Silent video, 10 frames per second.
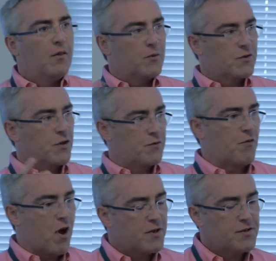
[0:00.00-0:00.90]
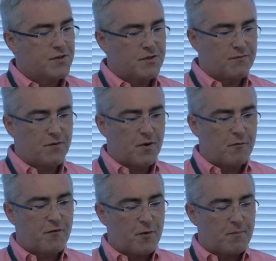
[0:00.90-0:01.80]
That was good for us,
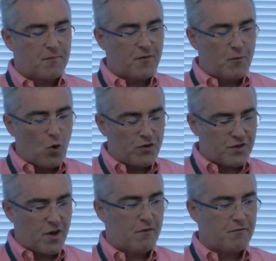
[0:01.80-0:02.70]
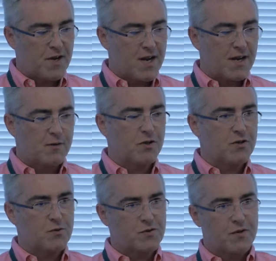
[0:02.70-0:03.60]
for what staff need, but
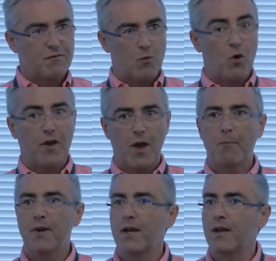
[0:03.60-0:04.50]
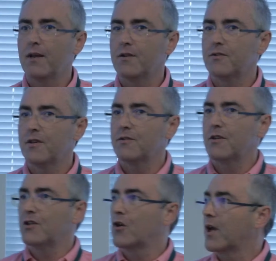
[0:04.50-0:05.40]
it's also for what the company need,
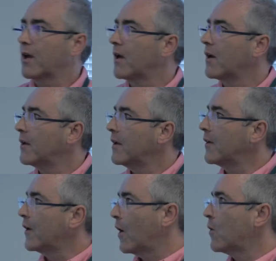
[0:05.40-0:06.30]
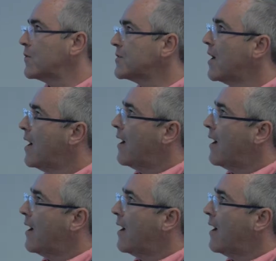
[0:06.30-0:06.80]
is looking at goals.